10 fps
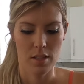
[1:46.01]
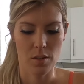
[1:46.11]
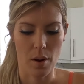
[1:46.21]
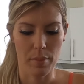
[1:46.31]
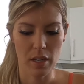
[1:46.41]

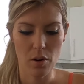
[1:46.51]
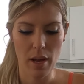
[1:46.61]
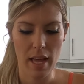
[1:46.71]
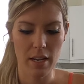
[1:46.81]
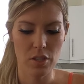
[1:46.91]
So I'm going to go
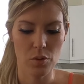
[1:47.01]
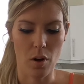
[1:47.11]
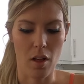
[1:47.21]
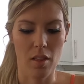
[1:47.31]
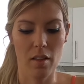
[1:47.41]
ahead and do
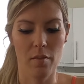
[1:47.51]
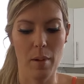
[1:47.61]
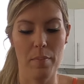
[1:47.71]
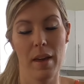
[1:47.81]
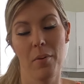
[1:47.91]
all of
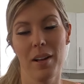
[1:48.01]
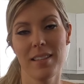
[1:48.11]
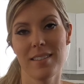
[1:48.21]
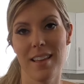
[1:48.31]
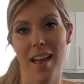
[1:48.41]
my big
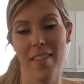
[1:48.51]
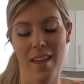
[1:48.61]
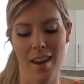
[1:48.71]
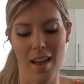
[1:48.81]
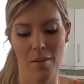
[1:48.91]
ones, and
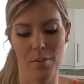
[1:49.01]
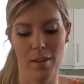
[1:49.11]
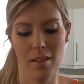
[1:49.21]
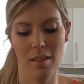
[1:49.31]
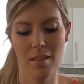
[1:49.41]
then I
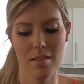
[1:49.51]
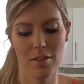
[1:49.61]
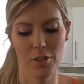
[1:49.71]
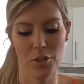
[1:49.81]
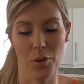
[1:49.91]
will
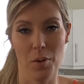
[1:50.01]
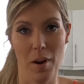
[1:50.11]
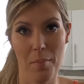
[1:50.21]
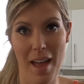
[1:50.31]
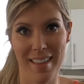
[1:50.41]
show you
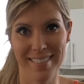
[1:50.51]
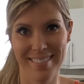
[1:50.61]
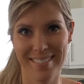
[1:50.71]
where I'm at.